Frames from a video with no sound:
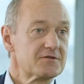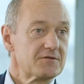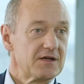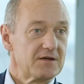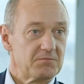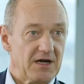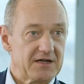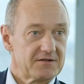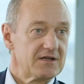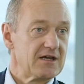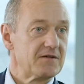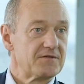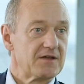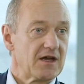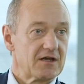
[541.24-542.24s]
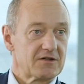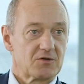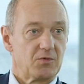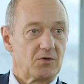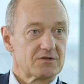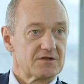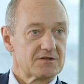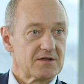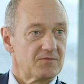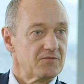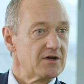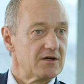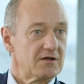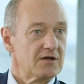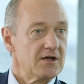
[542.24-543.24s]
So they might have the headquarters
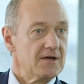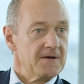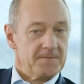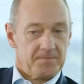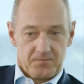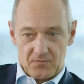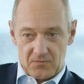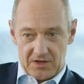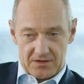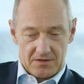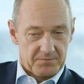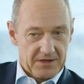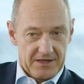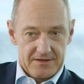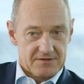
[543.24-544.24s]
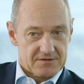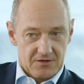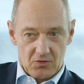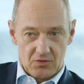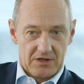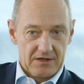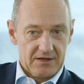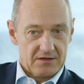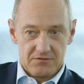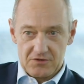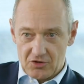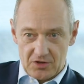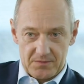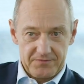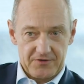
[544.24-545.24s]
somewhere in a place locally, in
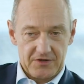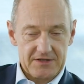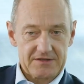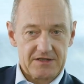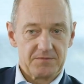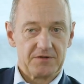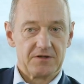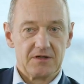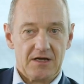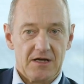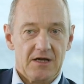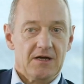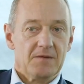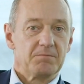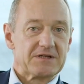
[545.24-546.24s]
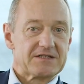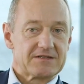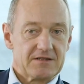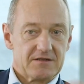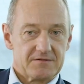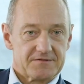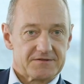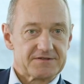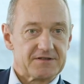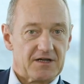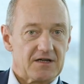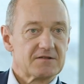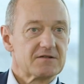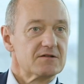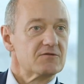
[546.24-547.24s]
Europe, for example, but still
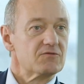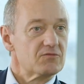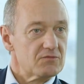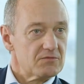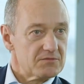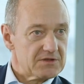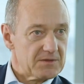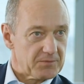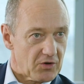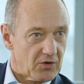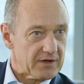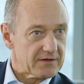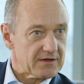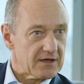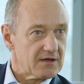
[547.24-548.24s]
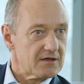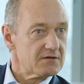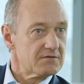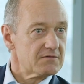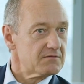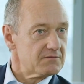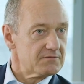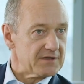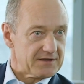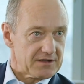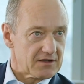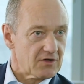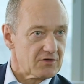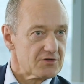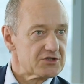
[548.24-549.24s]
start deploying their
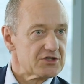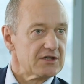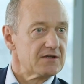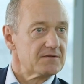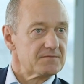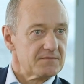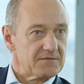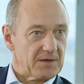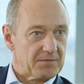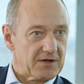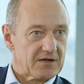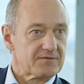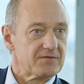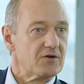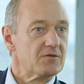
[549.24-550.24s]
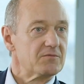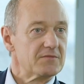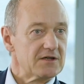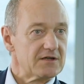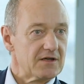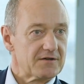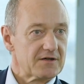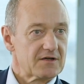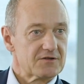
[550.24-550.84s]
technology, their platform in other